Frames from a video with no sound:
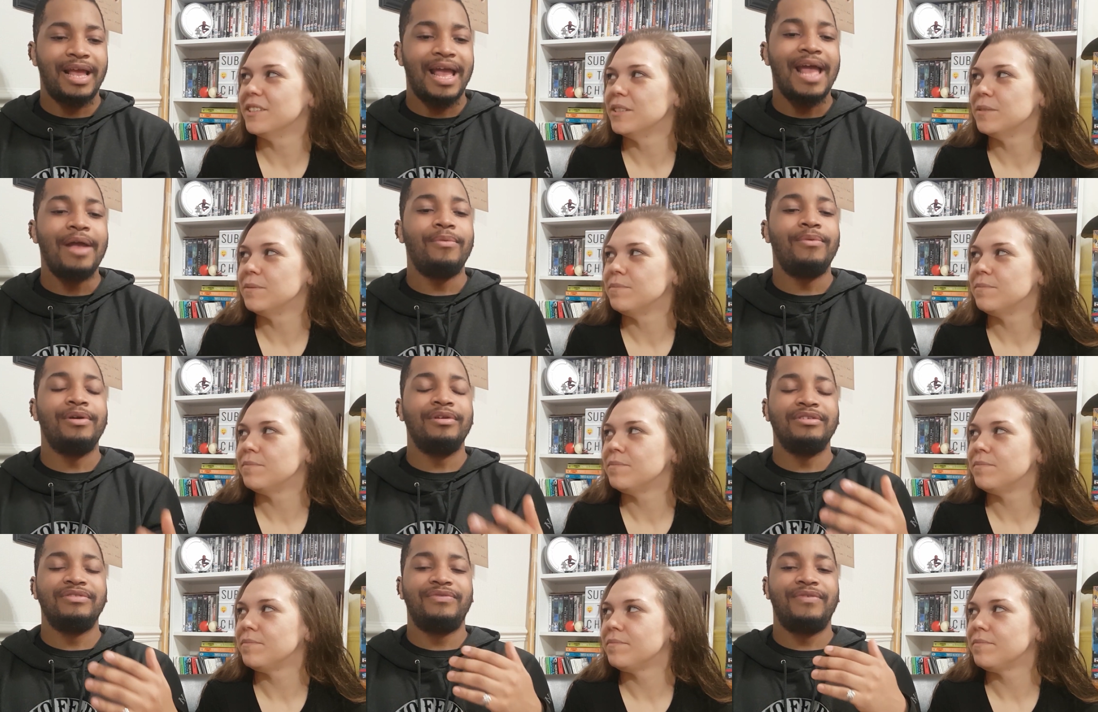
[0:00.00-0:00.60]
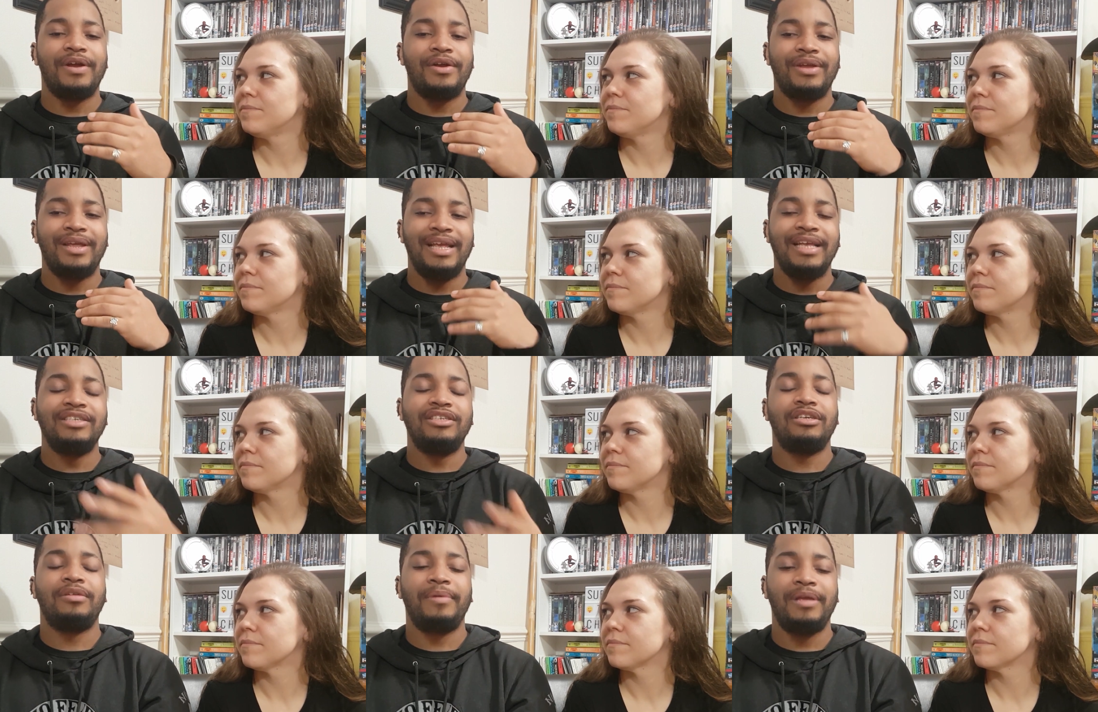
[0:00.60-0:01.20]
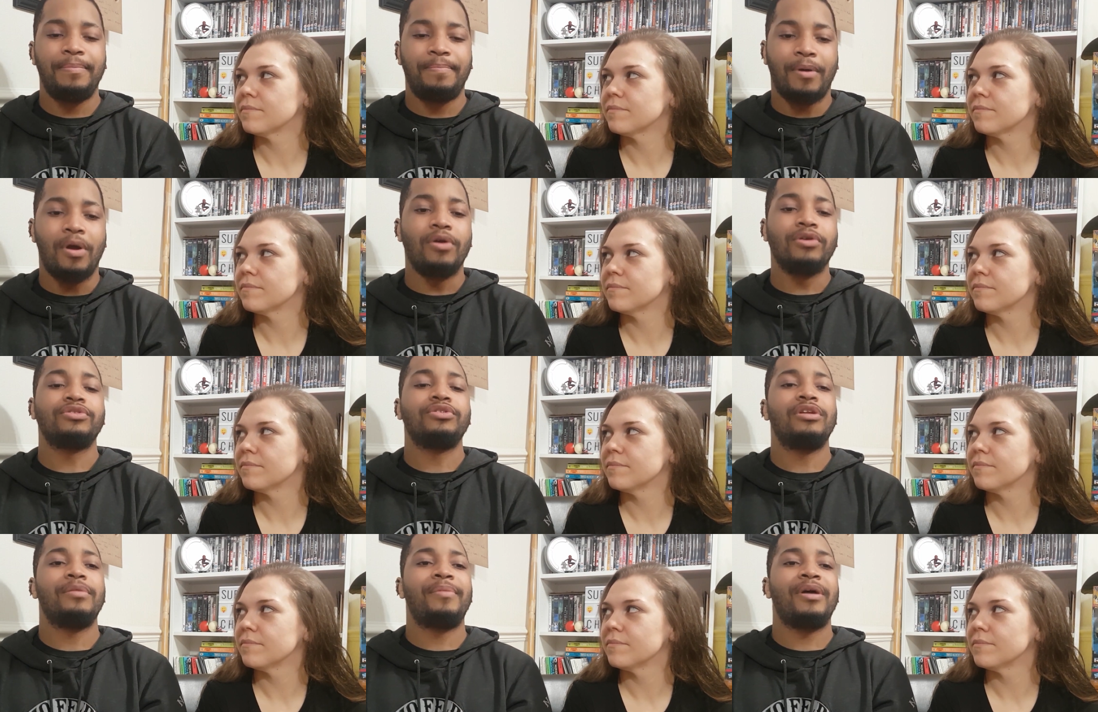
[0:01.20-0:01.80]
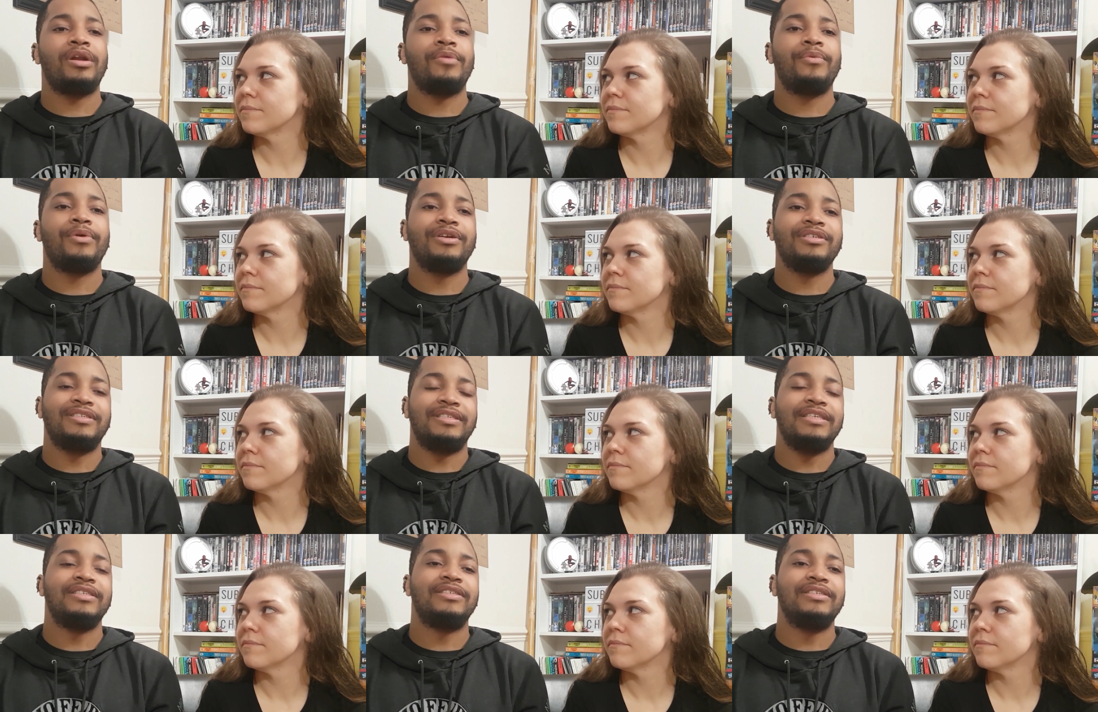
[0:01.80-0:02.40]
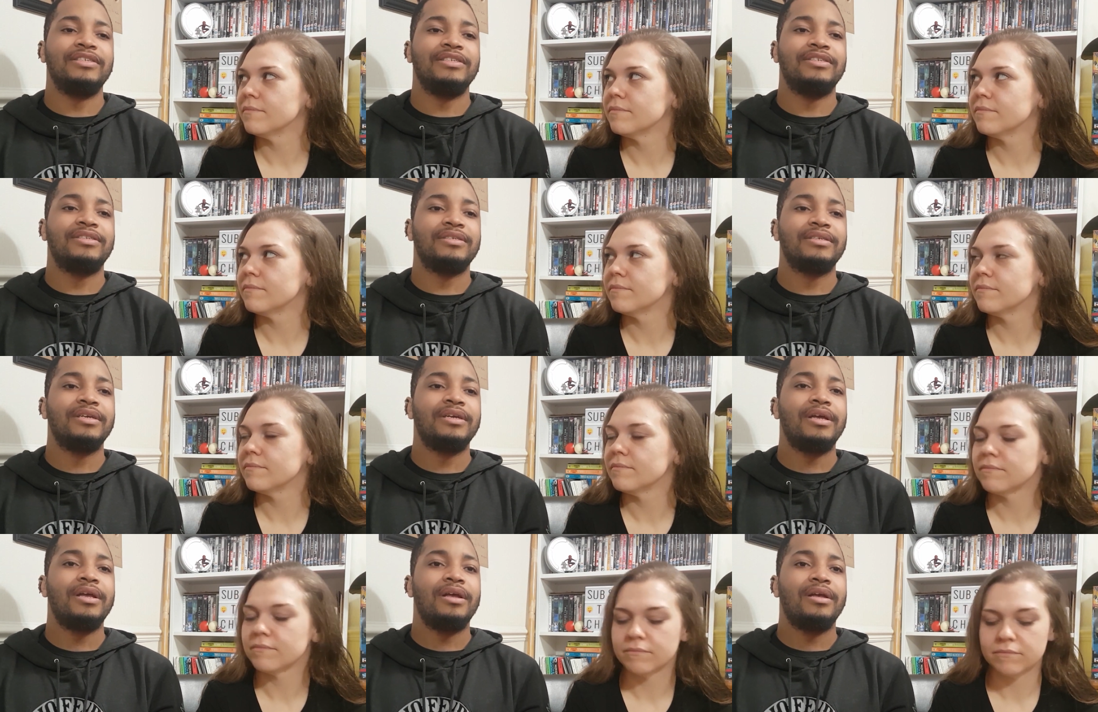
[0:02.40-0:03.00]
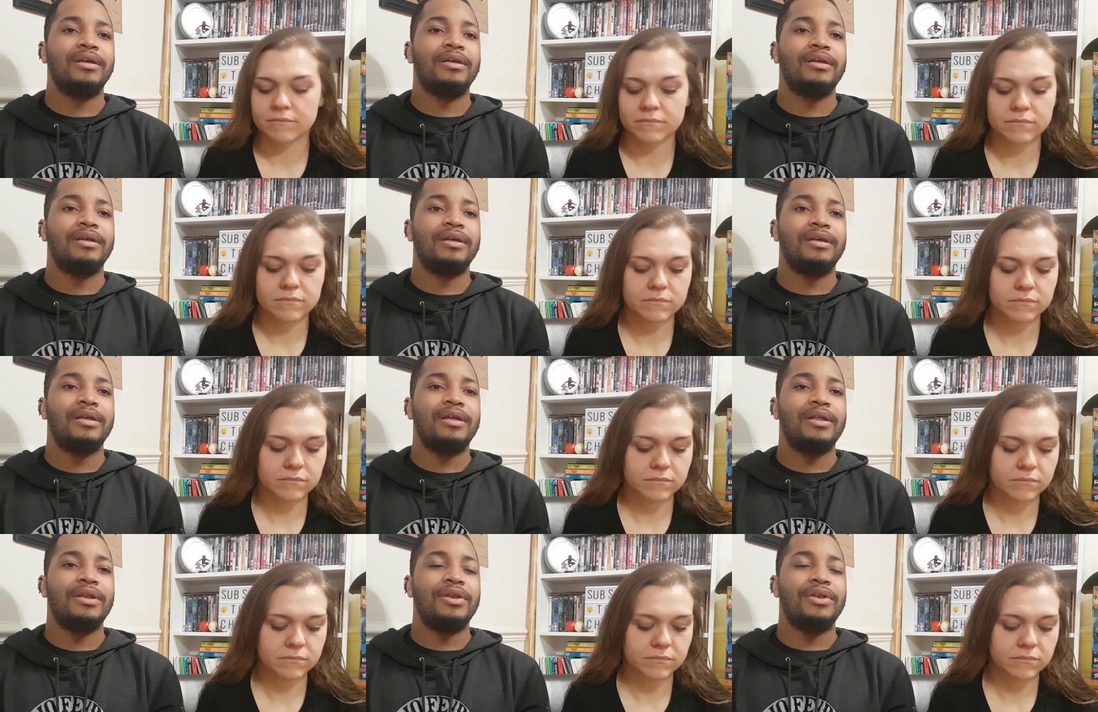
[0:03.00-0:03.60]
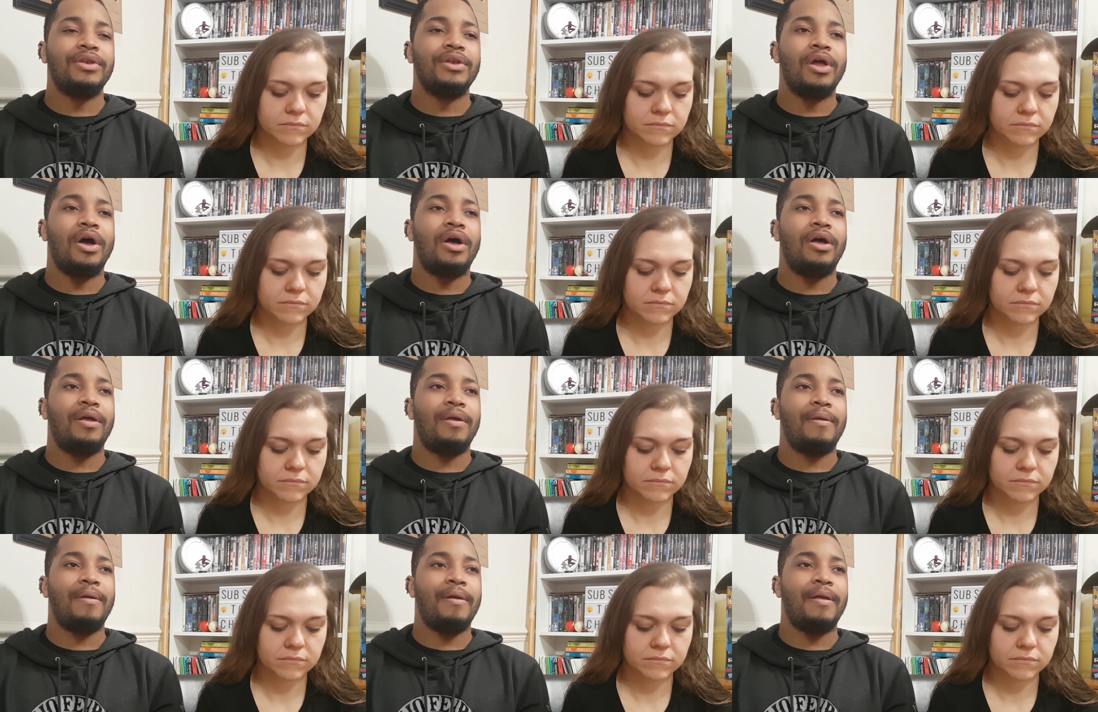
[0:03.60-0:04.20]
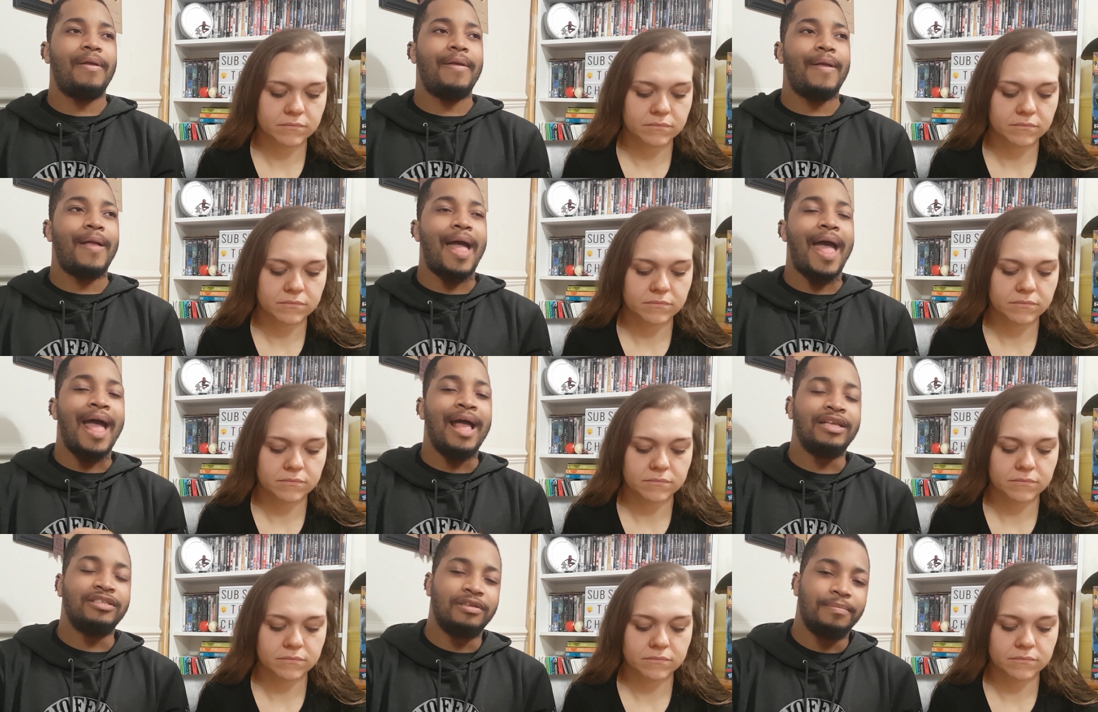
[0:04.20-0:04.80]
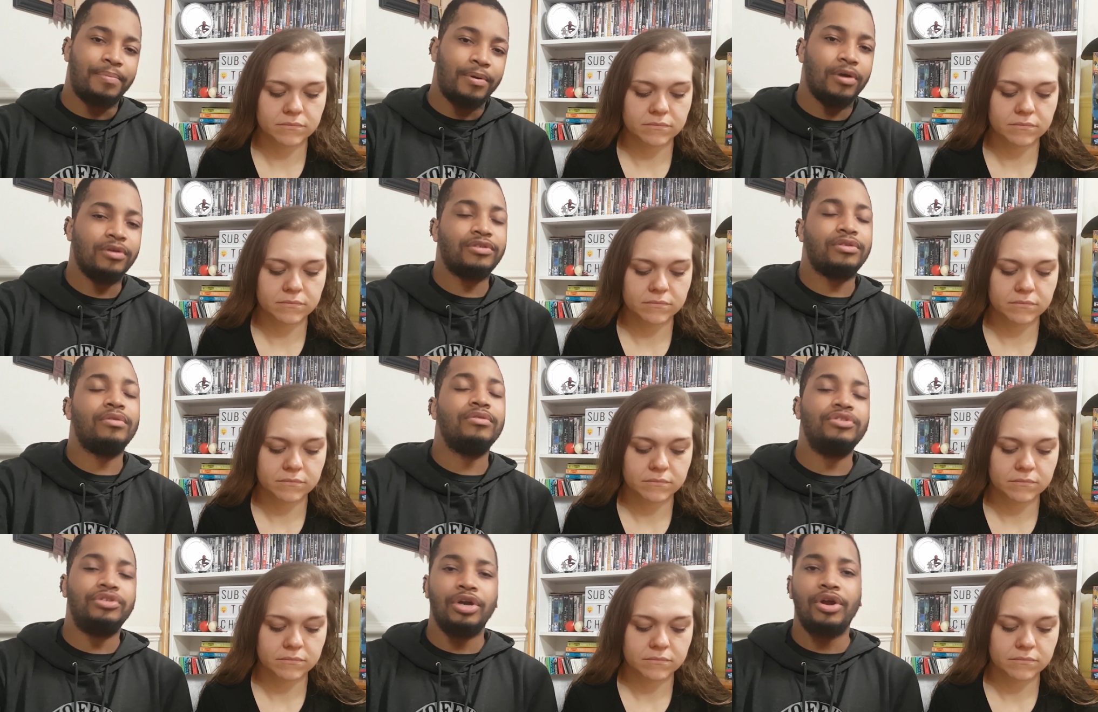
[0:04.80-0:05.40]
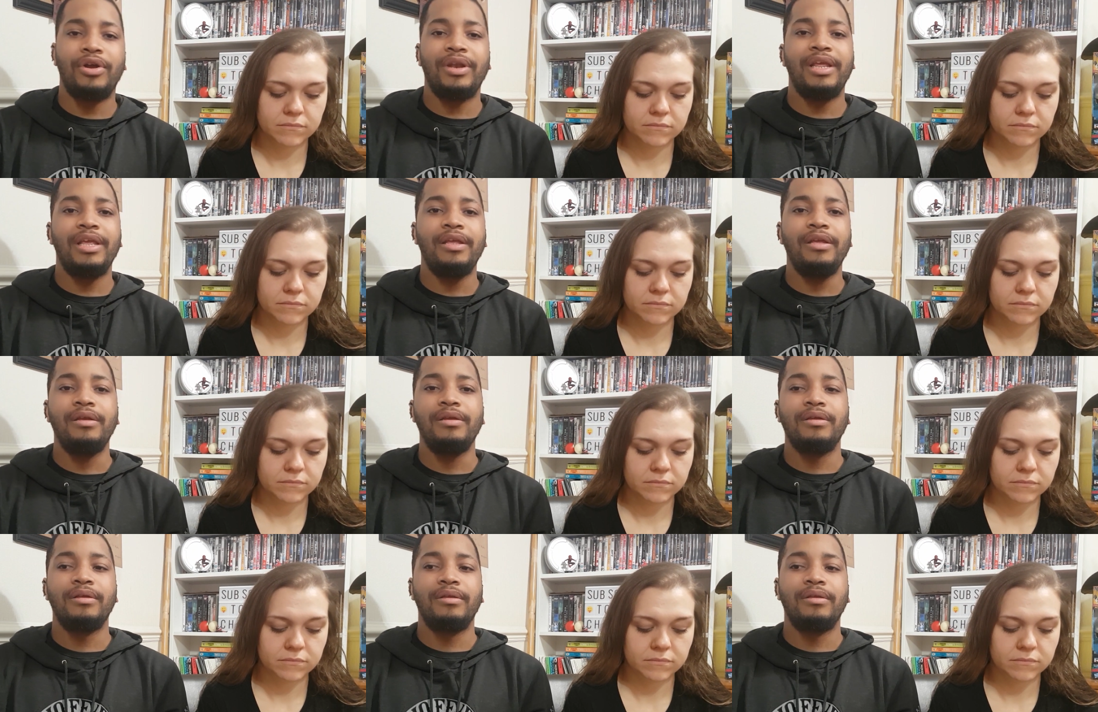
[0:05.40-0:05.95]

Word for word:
Speaker 1: It was very easy to be personal about it, whereas this is not as a personal journey